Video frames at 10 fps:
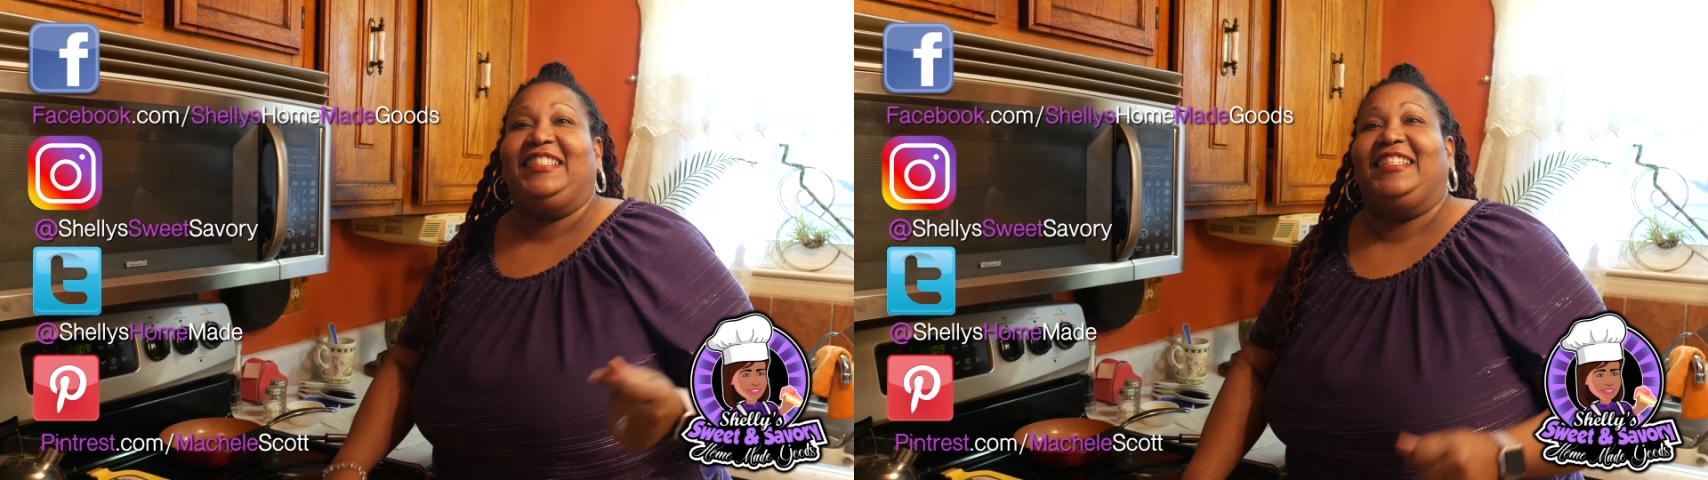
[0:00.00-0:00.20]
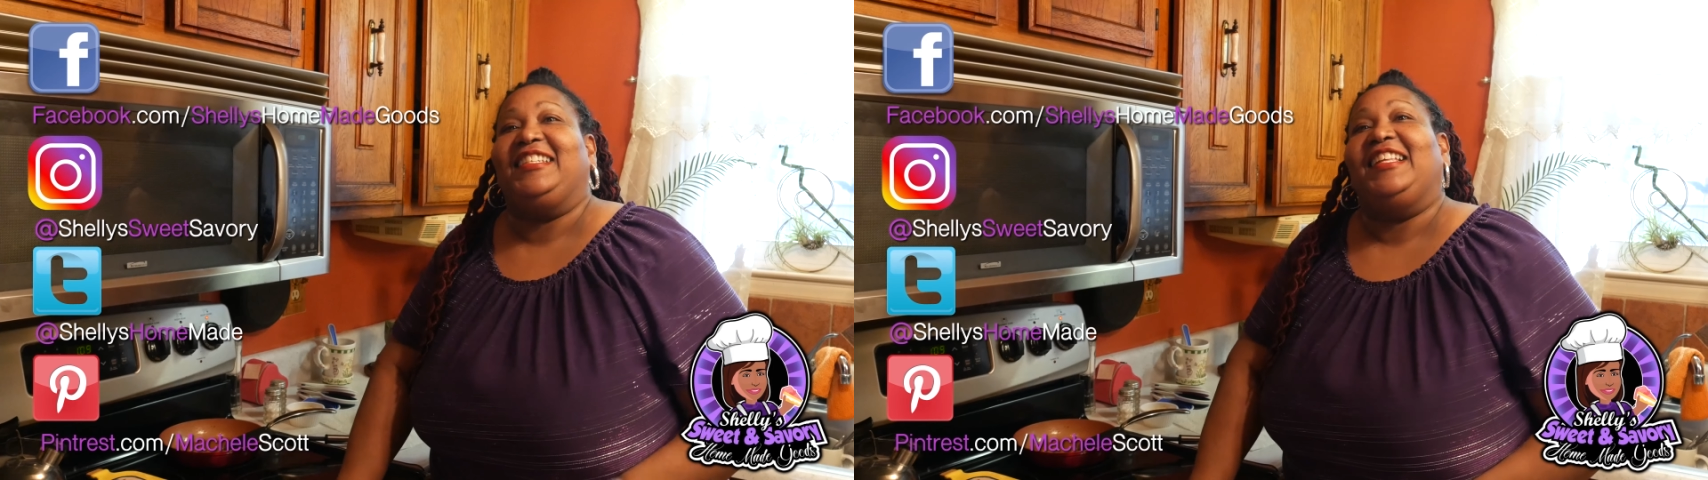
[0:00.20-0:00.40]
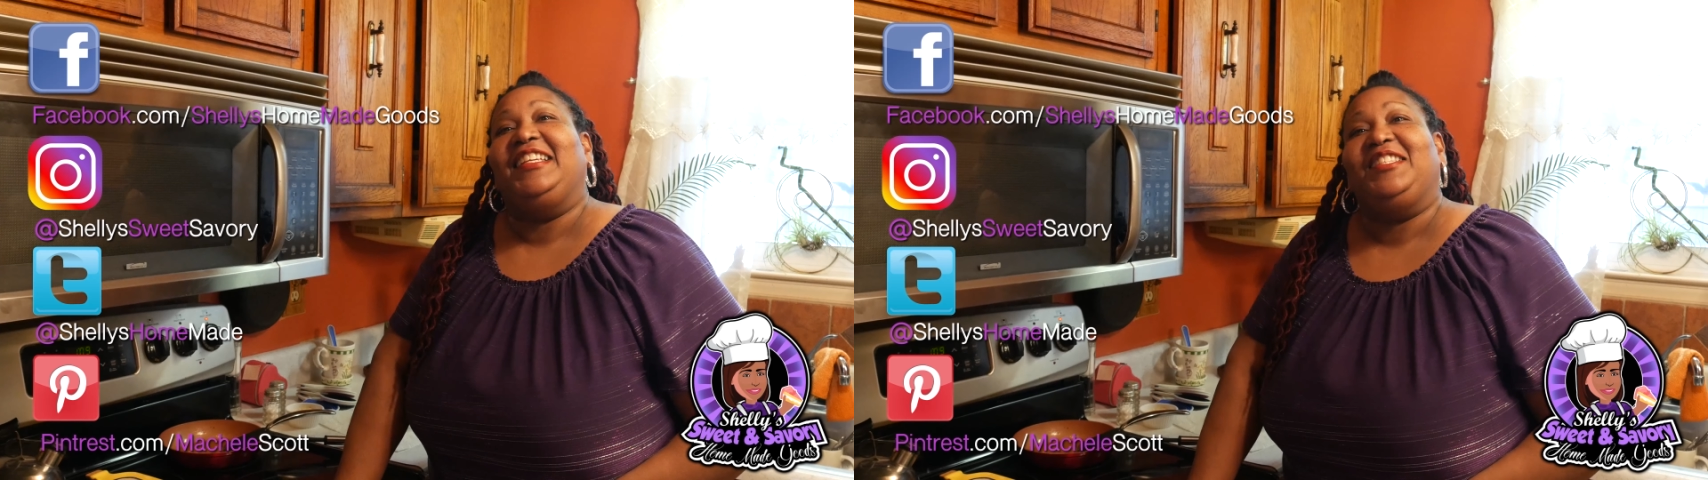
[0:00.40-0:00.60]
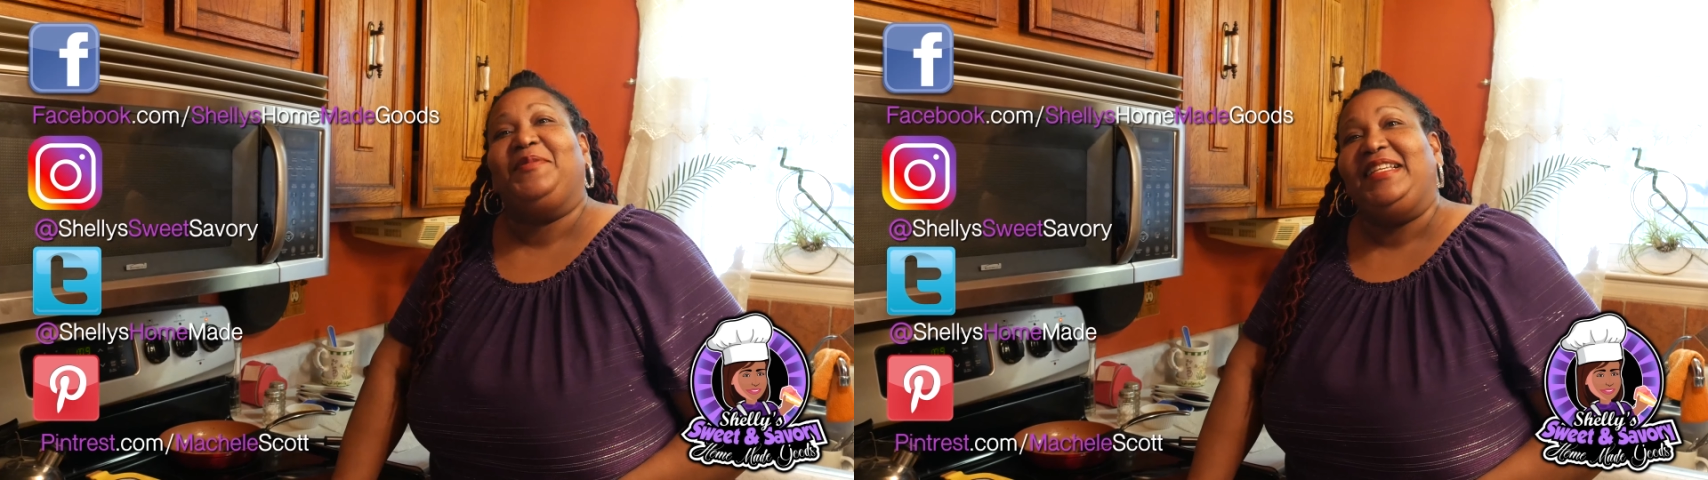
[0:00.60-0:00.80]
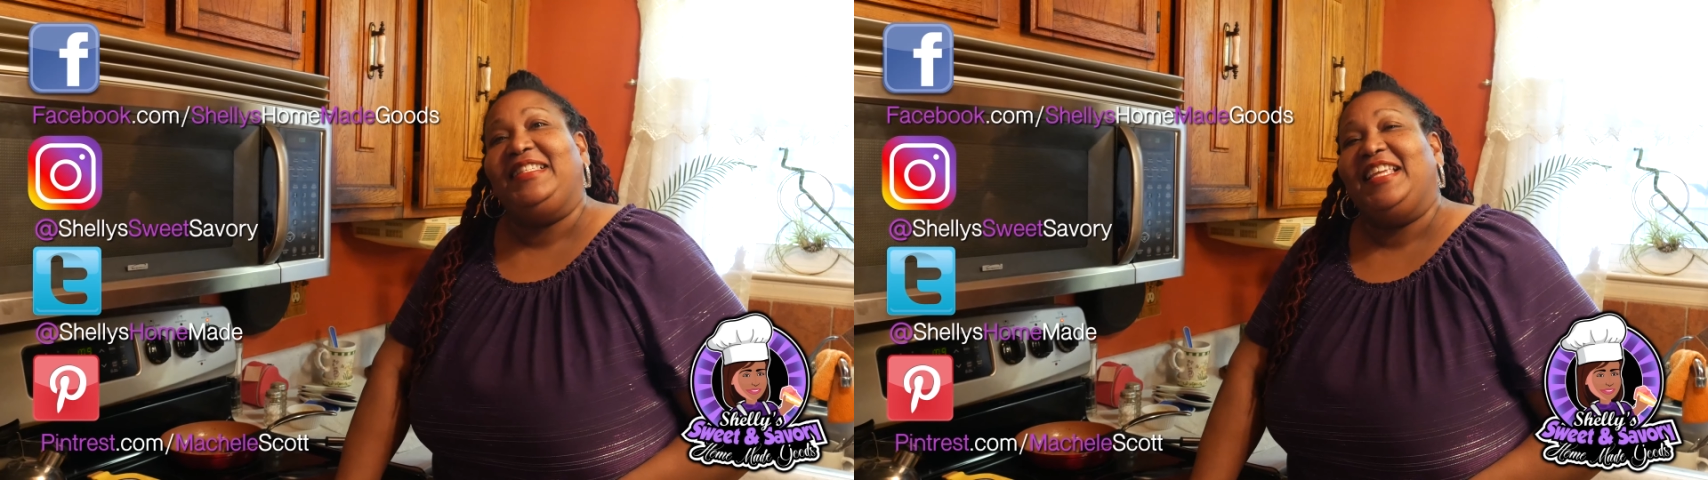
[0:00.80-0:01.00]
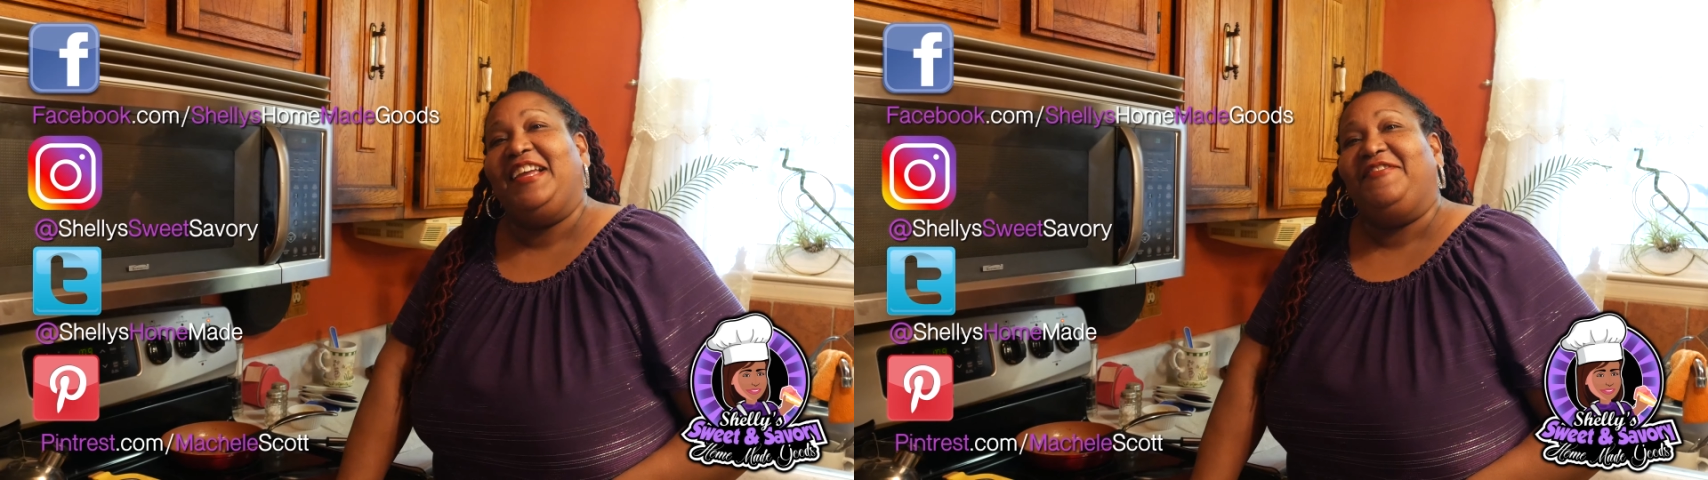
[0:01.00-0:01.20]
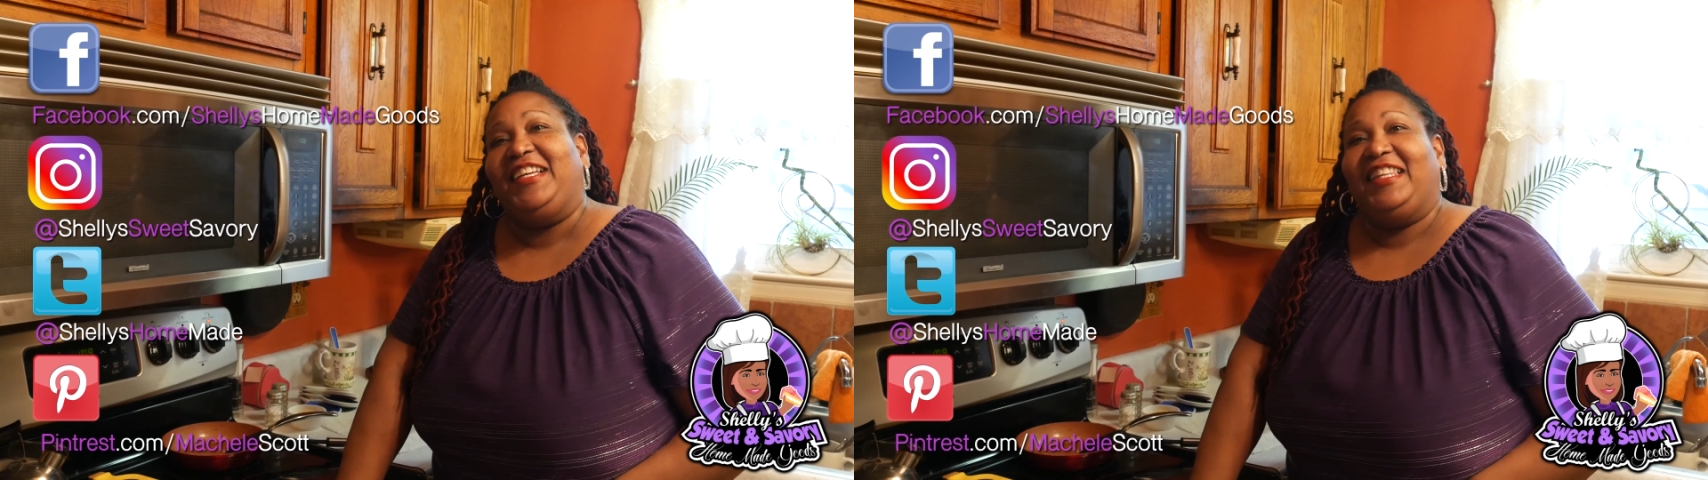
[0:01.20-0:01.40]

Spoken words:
to Shelly's Sweet and Savory.